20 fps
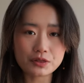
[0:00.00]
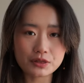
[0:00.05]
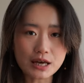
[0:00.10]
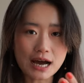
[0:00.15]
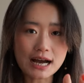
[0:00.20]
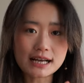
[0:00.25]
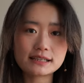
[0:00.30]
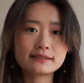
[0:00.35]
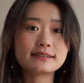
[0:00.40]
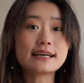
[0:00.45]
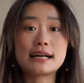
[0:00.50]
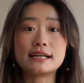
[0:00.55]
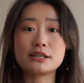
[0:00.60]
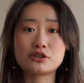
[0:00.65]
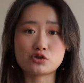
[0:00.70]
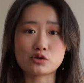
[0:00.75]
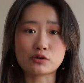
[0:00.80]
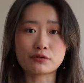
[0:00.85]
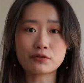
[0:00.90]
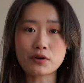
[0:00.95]
that
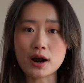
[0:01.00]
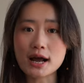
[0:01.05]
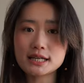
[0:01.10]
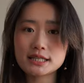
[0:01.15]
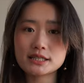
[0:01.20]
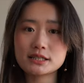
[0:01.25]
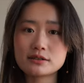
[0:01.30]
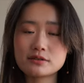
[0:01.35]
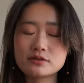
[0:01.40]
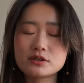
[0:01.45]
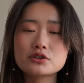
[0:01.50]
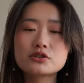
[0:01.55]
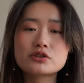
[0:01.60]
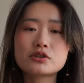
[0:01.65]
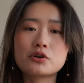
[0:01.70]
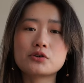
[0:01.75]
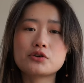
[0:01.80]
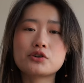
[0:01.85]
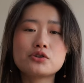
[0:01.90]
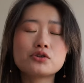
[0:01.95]
is your friend.
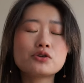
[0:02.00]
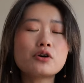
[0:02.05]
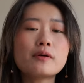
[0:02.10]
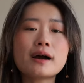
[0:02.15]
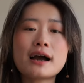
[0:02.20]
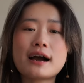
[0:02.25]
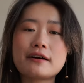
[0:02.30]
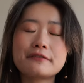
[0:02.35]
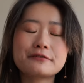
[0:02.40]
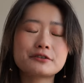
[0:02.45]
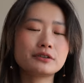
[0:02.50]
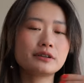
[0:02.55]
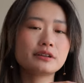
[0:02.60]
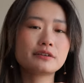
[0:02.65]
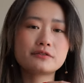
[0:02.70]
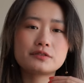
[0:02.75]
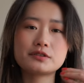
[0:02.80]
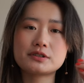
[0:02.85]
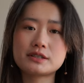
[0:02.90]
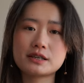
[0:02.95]
So you don't have to
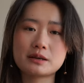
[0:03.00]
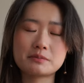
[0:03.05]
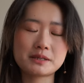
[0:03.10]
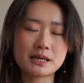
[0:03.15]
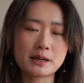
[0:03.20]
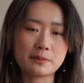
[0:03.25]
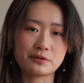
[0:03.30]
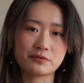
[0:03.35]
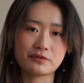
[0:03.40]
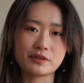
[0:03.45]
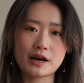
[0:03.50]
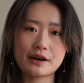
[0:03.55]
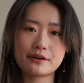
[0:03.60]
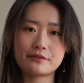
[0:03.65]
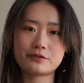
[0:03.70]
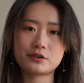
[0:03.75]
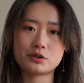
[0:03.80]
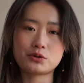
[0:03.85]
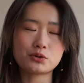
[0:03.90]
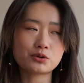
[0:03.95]
live the same type of
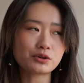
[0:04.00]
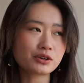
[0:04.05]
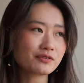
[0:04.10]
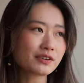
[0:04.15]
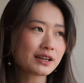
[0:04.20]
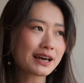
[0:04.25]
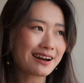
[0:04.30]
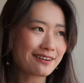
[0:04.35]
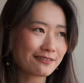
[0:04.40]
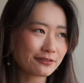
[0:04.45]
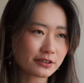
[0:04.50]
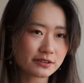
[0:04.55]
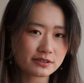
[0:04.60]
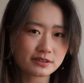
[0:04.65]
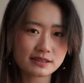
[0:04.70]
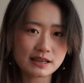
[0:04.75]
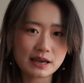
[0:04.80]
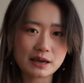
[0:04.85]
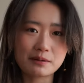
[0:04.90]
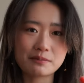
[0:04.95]
life. You don't even have the
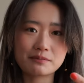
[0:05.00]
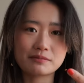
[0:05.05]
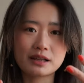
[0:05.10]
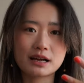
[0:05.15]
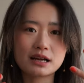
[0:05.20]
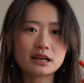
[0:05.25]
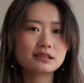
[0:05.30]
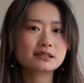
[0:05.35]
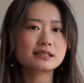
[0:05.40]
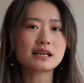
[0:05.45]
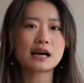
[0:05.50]
same like